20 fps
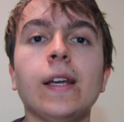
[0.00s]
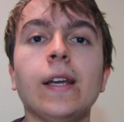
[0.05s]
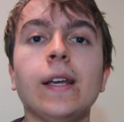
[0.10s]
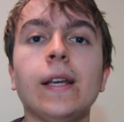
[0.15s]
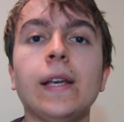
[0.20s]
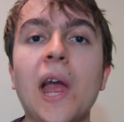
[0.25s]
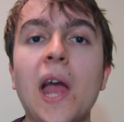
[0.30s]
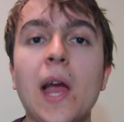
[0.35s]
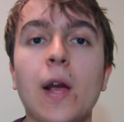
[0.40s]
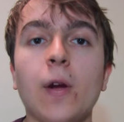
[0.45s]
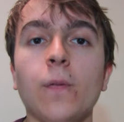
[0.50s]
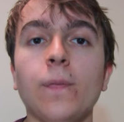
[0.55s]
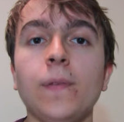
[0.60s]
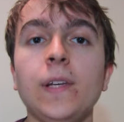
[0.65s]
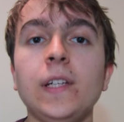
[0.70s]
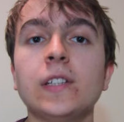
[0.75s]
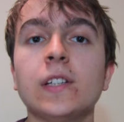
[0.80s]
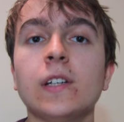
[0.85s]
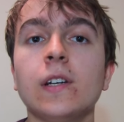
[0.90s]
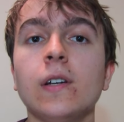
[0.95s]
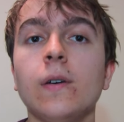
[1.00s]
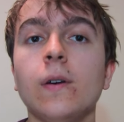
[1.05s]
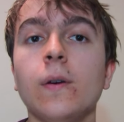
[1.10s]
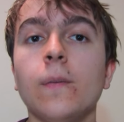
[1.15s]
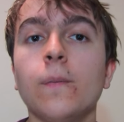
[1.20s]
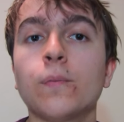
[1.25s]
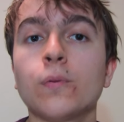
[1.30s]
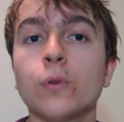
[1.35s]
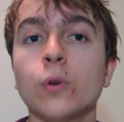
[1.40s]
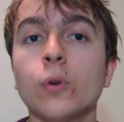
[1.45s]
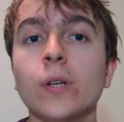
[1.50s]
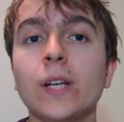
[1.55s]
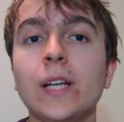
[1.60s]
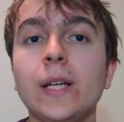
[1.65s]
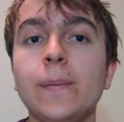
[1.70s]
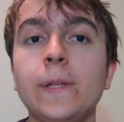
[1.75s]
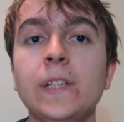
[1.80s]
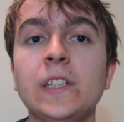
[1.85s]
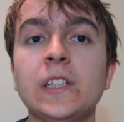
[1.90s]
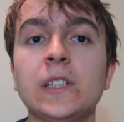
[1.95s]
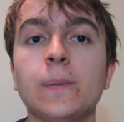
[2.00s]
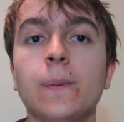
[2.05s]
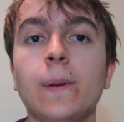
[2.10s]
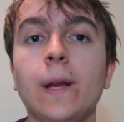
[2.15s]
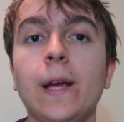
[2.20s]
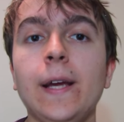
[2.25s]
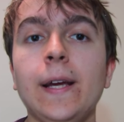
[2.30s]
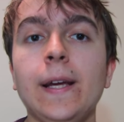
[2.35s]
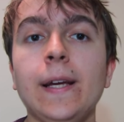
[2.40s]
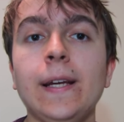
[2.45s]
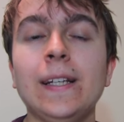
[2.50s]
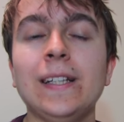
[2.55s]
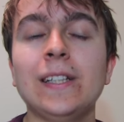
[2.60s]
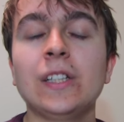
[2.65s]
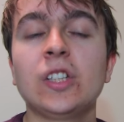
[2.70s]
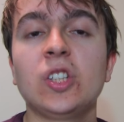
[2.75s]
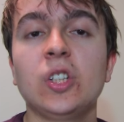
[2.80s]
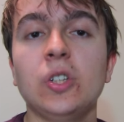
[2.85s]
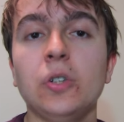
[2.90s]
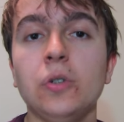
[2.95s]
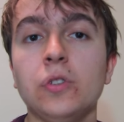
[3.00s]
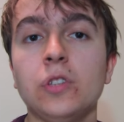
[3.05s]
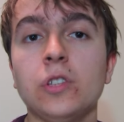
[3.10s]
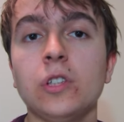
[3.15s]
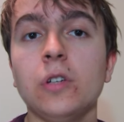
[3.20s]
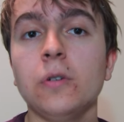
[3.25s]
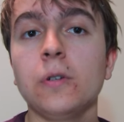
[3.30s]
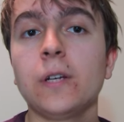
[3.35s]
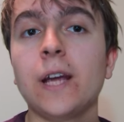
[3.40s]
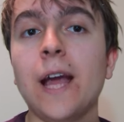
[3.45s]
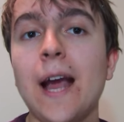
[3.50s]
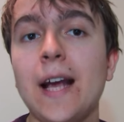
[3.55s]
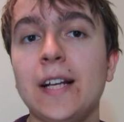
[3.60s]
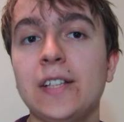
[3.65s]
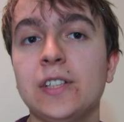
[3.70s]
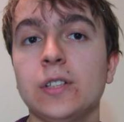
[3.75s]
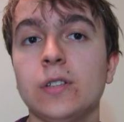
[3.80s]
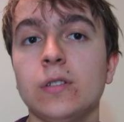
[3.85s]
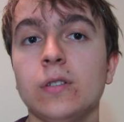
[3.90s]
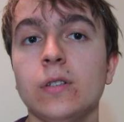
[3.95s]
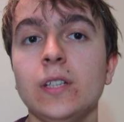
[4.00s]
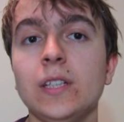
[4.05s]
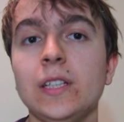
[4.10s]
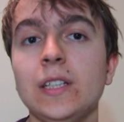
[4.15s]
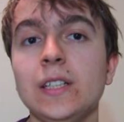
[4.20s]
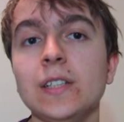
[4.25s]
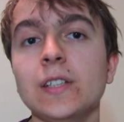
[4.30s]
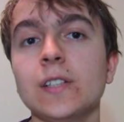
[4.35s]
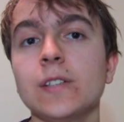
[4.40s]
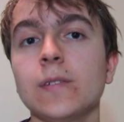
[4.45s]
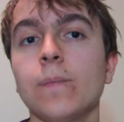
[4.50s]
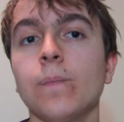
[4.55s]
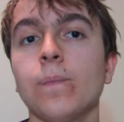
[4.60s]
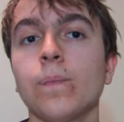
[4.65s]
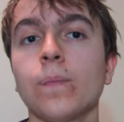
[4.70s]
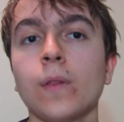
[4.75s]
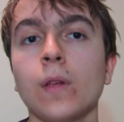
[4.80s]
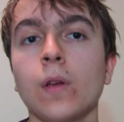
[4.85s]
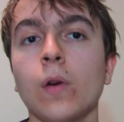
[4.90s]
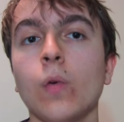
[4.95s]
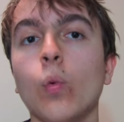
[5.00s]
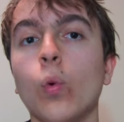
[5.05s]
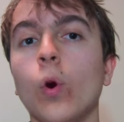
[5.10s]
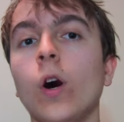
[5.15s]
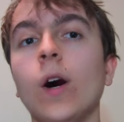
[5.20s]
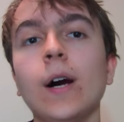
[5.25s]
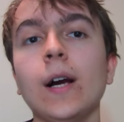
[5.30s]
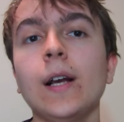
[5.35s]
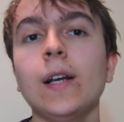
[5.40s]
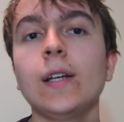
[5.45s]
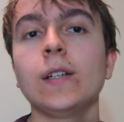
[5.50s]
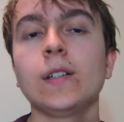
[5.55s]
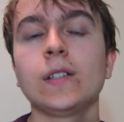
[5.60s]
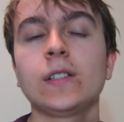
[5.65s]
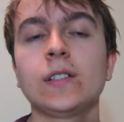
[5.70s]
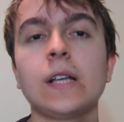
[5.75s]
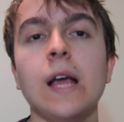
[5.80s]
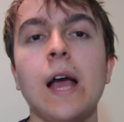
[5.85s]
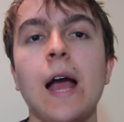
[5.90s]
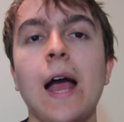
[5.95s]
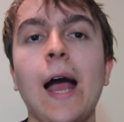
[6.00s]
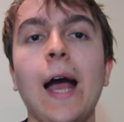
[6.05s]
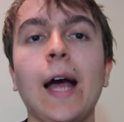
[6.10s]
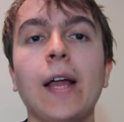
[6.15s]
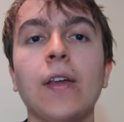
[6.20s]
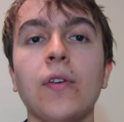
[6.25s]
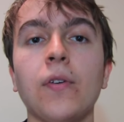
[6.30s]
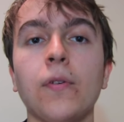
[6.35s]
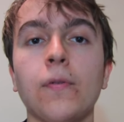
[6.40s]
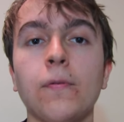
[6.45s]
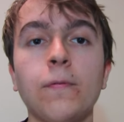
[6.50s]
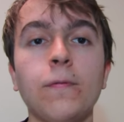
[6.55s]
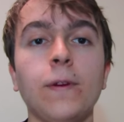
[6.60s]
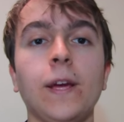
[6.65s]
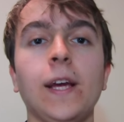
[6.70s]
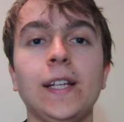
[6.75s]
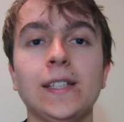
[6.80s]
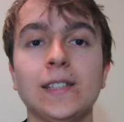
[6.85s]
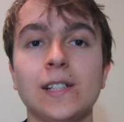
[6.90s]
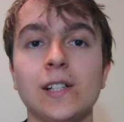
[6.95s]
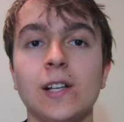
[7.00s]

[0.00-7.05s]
Now, these can broadly be split into two categories, wireless and fixed